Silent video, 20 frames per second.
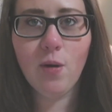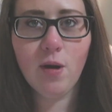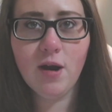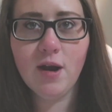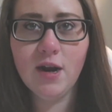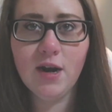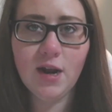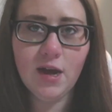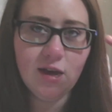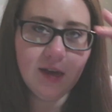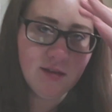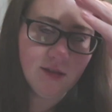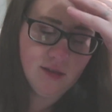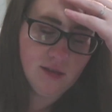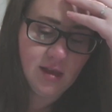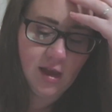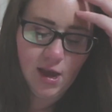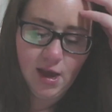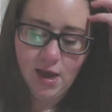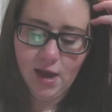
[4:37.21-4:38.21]

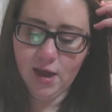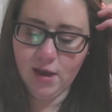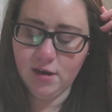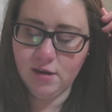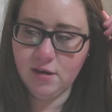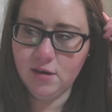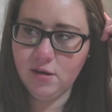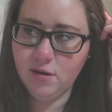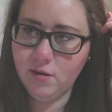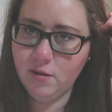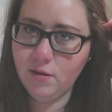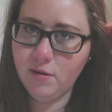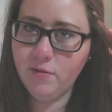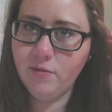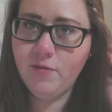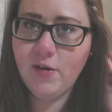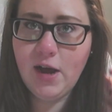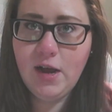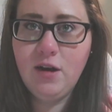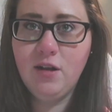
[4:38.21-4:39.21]
organized and
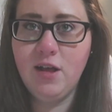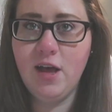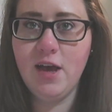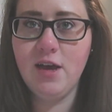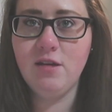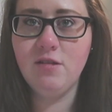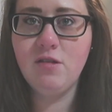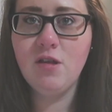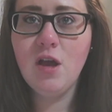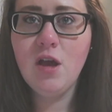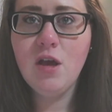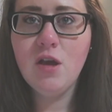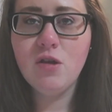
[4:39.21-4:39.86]
finalized.